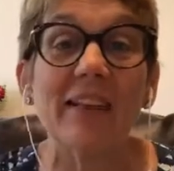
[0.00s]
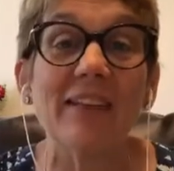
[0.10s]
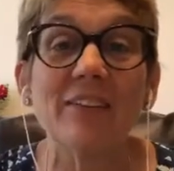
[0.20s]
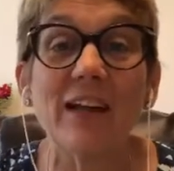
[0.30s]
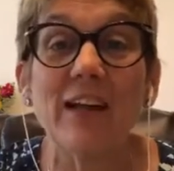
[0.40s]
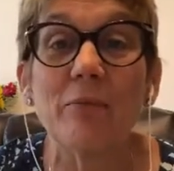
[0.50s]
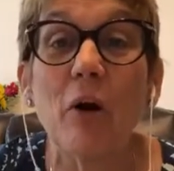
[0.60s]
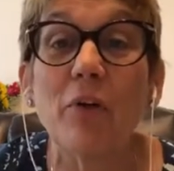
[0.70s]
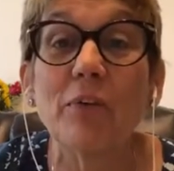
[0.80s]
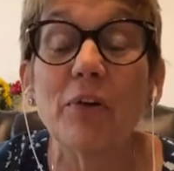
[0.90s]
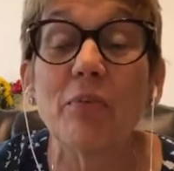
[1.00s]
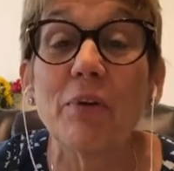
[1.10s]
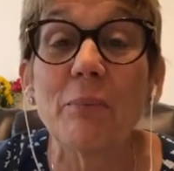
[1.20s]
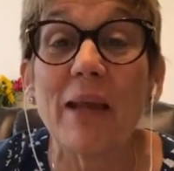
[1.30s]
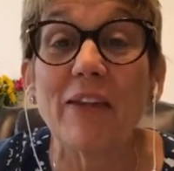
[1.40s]
this, offering a
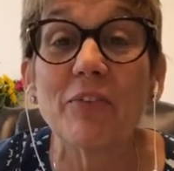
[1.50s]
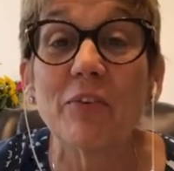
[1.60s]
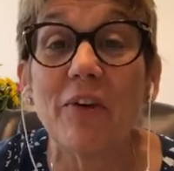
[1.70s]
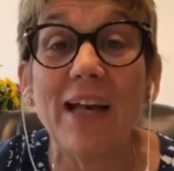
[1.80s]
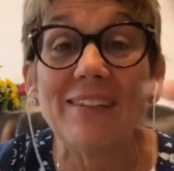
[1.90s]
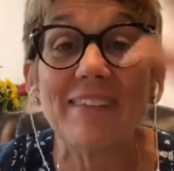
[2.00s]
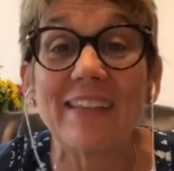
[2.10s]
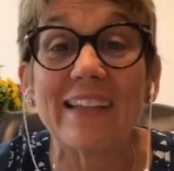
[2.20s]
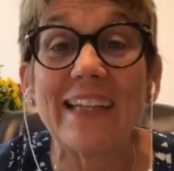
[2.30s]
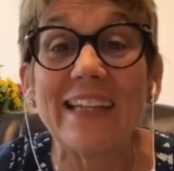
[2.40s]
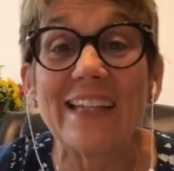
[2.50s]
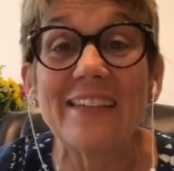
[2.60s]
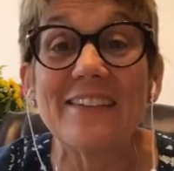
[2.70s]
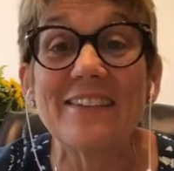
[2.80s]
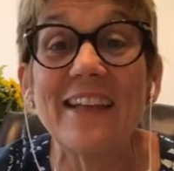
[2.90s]
free masterclass. The link
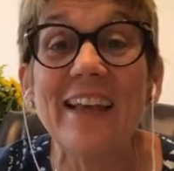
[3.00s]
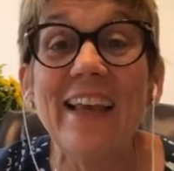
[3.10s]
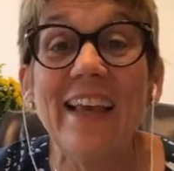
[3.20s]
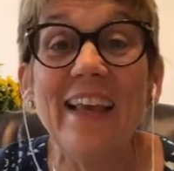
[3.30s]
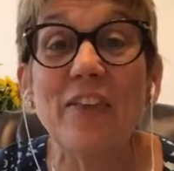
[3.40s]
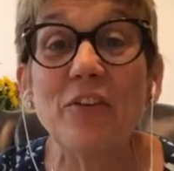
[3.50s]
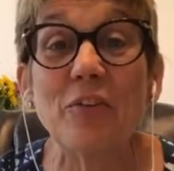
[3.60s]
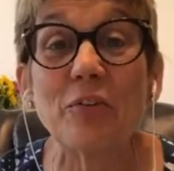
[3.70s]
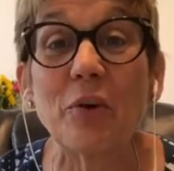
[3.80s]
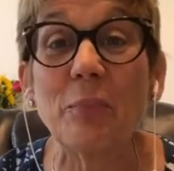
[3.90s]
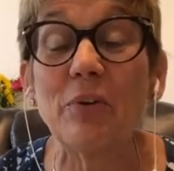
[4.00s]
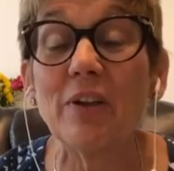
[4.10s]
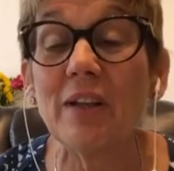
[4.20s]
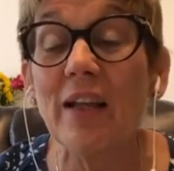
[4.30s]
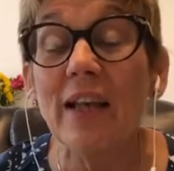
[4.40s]
is in the description.